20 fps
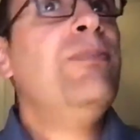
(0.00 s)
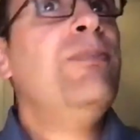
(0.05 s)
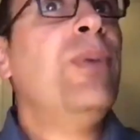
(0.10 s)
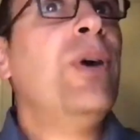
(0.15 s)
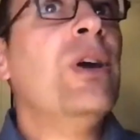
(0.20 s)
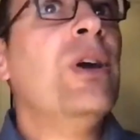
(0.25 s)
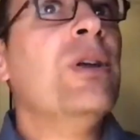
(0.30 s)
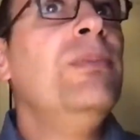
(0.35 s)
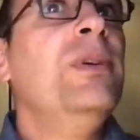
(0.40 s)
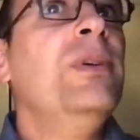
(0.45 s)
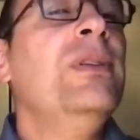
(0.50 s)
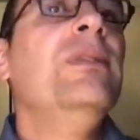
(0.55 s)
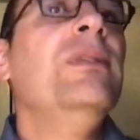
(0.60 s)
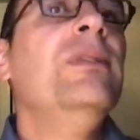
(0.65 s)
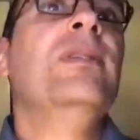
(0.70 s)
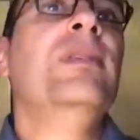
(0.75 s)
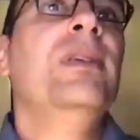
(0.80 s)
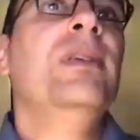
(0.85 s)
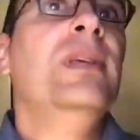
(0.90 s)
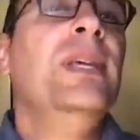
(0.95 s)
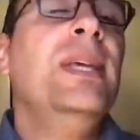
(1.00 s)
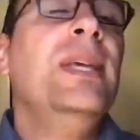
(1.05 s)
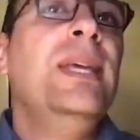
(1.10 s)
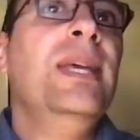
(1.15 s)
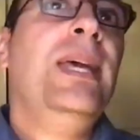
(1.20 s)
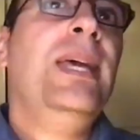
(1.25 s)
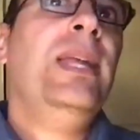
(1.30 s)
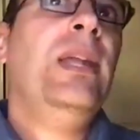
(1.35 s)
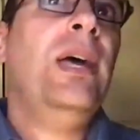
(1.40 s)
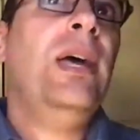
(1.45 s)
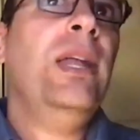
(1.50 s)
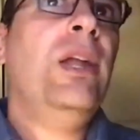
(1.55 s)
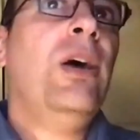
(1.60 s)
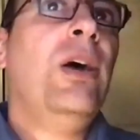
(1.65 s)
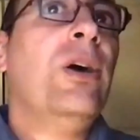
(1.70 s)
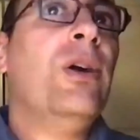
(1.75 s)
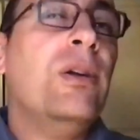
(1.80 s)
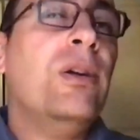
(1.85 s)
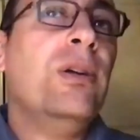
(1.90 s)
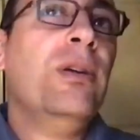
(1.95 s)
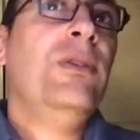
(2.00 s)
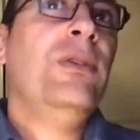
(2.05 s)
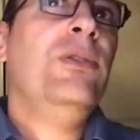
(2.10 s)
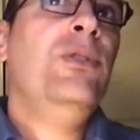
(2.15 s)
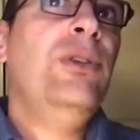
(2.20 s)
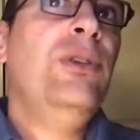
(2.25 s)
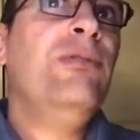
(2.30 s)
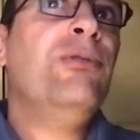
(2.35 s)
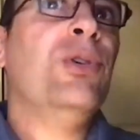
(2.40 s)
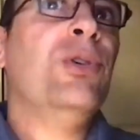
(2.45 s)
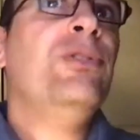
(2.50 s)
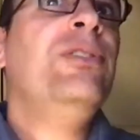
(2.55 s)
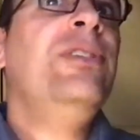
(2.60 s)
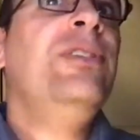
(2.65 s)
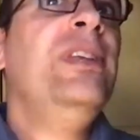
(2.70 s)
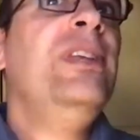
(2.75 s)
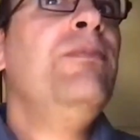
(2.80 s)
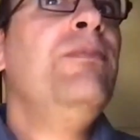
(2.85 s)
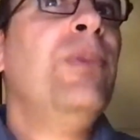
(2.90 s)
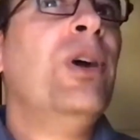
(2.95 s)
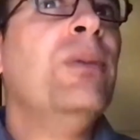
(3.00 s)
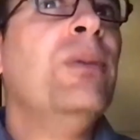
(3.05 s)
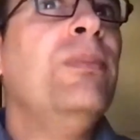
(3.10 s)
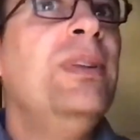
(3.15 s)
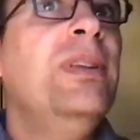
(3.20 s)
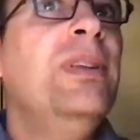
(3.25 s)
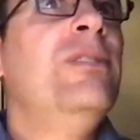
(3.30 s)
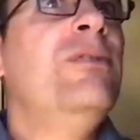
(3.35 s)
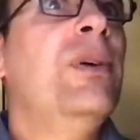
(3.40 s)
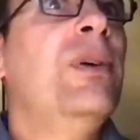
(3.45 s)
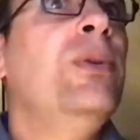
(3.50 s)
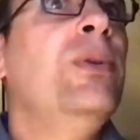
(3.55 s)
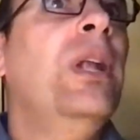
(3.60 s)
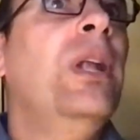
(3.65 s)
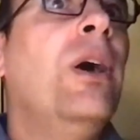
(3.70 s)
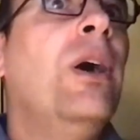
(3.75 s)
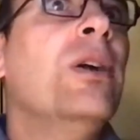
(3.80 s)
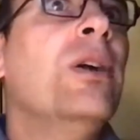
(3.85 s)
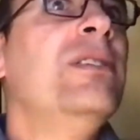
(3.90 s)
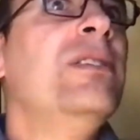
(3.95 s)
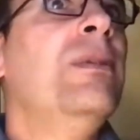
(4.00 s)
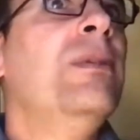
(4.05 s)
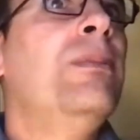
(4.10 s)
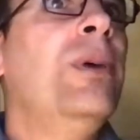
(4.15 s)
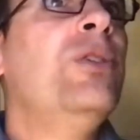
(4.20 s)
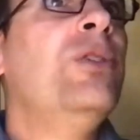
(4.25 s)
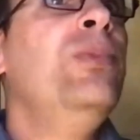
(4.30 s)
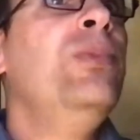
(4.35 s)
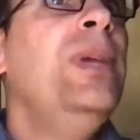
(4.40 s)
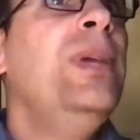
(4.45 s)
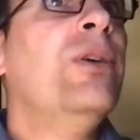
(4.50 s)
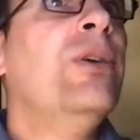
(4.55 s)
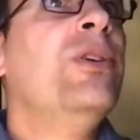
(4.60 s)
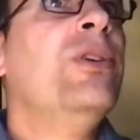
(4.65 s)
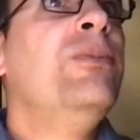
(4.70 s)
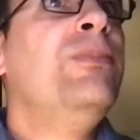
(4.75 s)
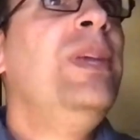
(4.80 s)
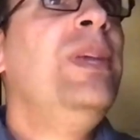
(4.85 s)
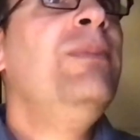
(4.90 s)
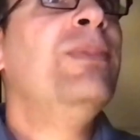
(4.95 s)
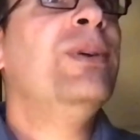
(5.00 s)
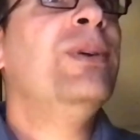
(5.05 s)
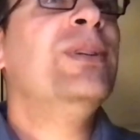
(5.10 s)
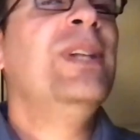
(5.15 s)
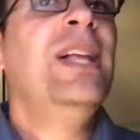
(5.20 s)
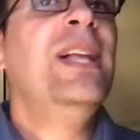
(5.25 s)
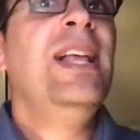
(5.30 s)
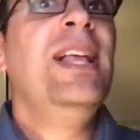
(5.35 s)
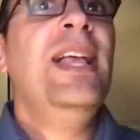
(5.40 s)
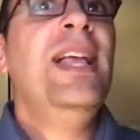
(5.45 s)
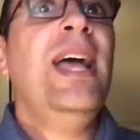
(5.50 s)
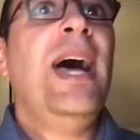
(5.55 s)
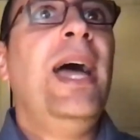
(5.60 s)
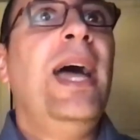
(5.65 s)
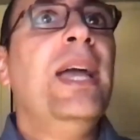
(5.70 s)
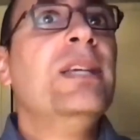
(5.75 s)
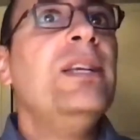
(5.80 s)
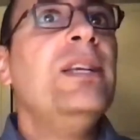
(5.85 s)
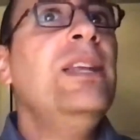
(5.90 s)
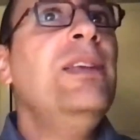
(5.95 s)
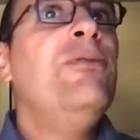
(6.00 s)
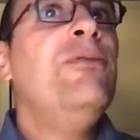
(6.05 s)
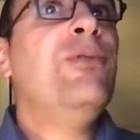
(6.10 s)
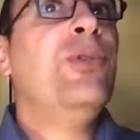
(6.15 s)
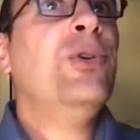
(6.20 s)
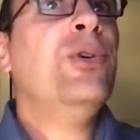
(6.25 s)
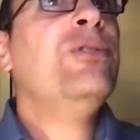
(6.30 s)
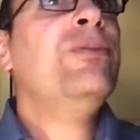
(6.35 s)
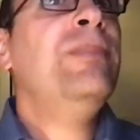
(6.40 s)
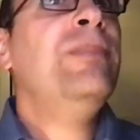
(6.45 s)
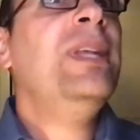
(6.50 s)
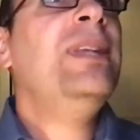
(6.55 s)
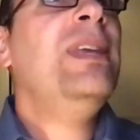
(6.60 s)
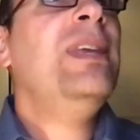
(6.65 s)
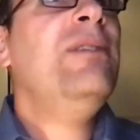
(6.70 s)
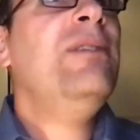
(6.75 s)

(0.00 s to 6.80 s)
uh, department, and, and our university department is very large, it's about three hundred people, I actually first met